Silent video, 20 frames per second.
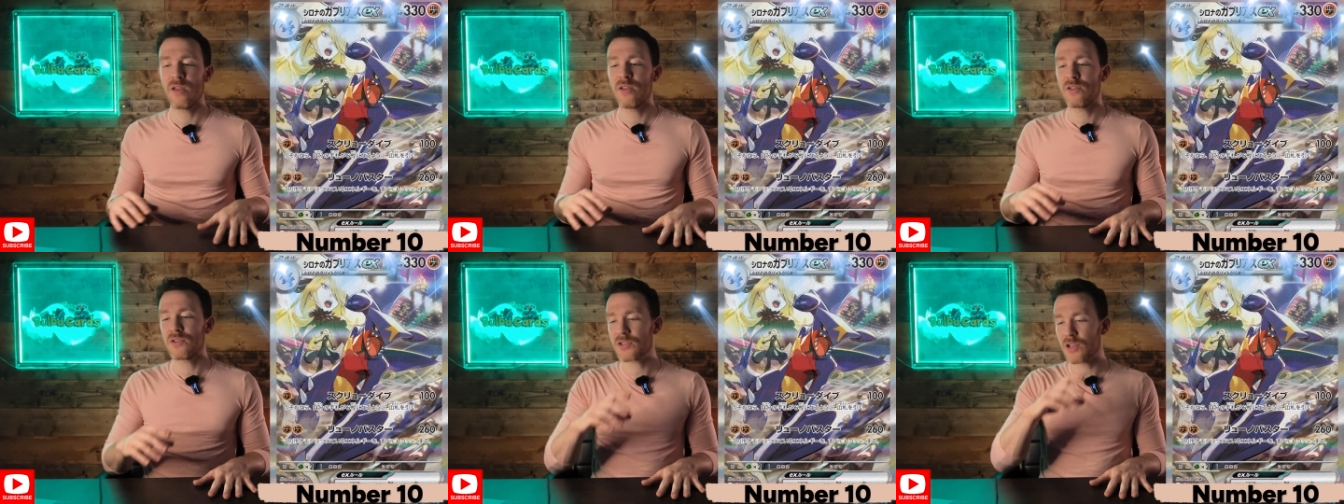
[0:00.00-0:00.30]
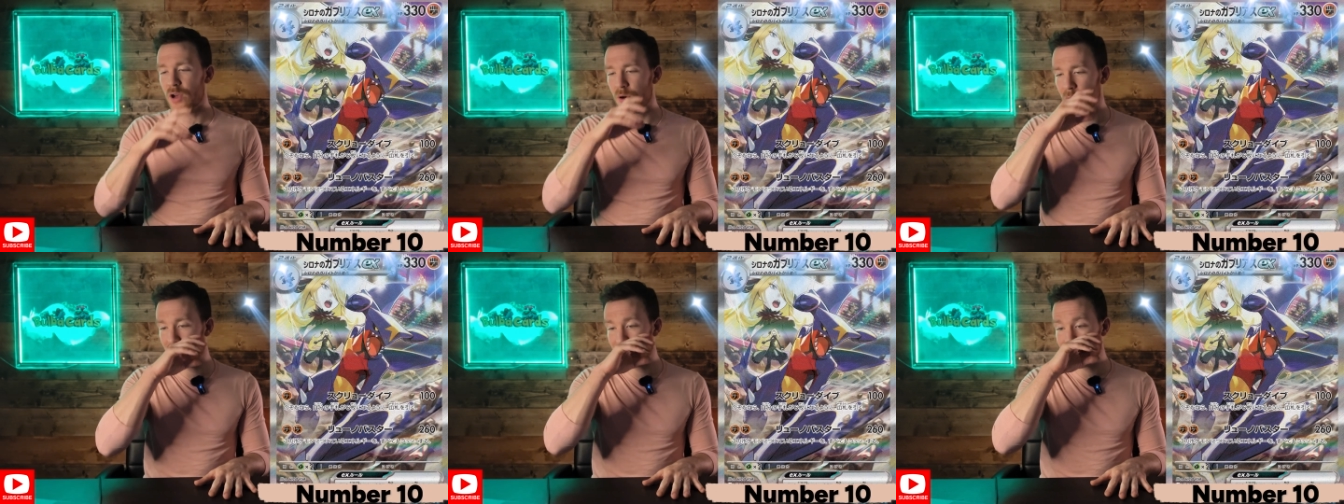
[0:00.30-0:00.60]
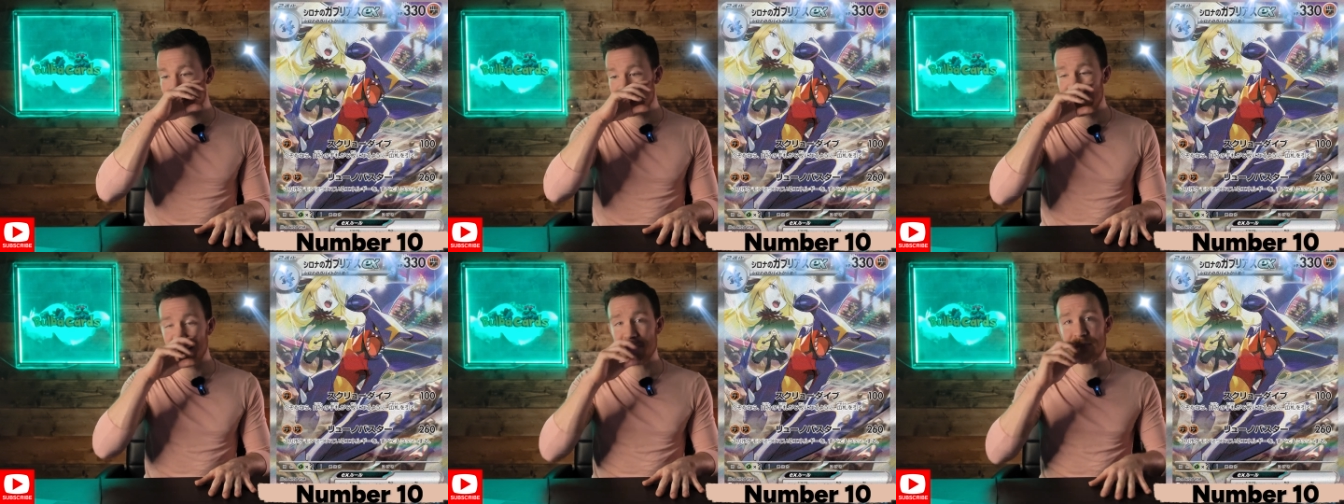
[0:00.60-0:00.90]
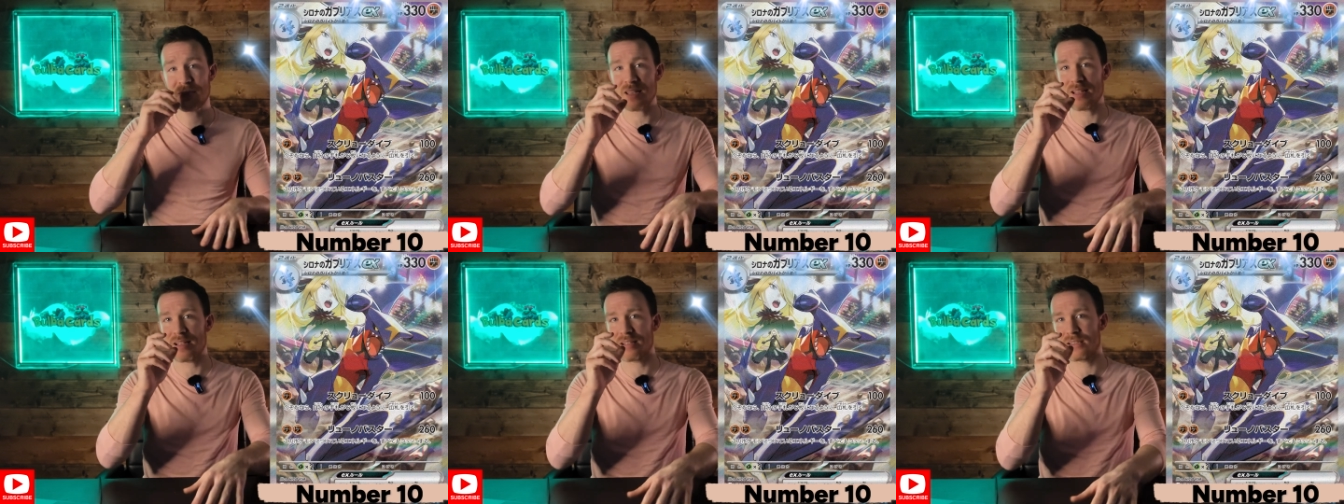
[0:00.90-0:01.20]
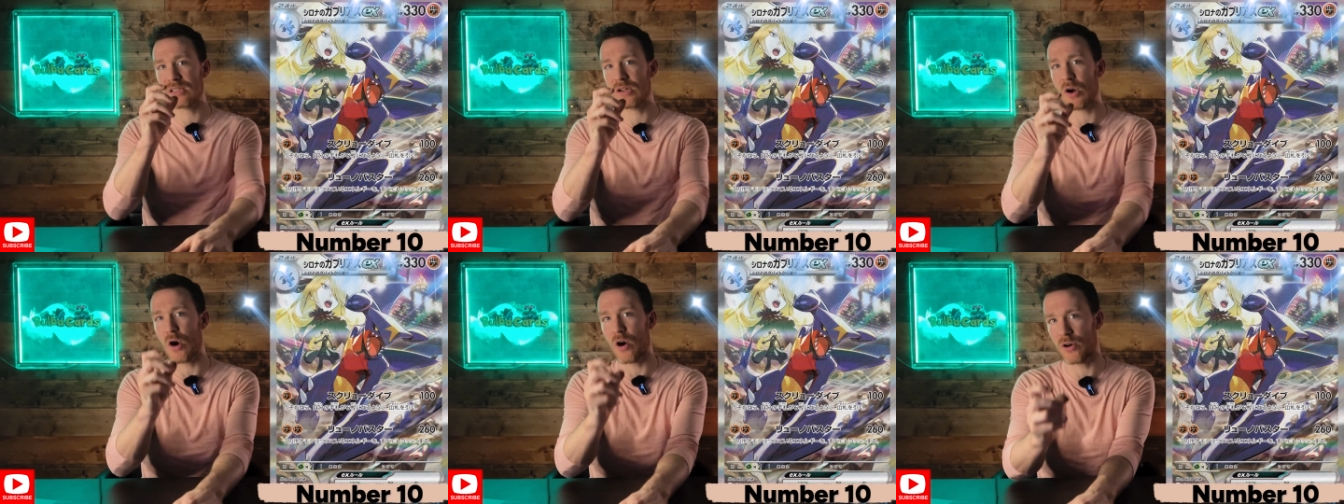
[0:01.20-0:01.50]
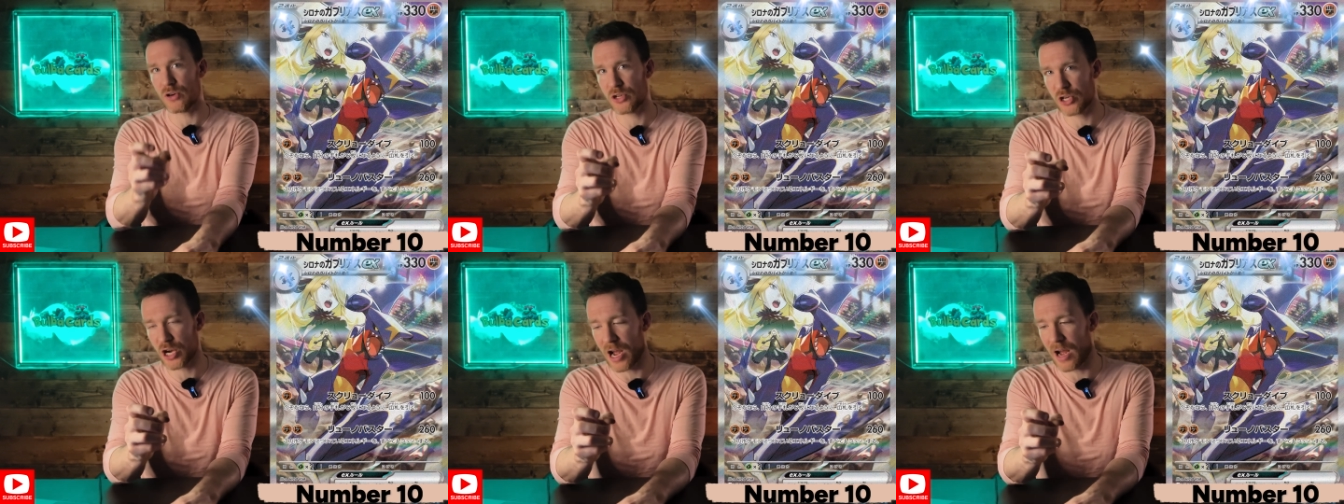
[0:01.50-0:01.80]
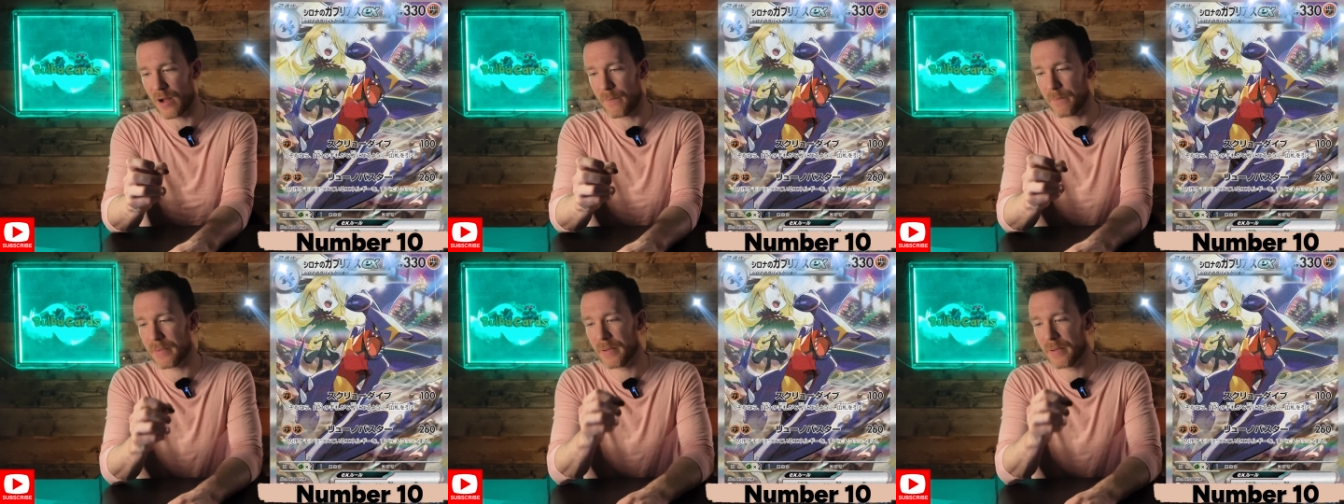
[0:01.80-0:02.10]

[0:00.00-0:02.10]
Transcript: So Cynthia's Garchomp,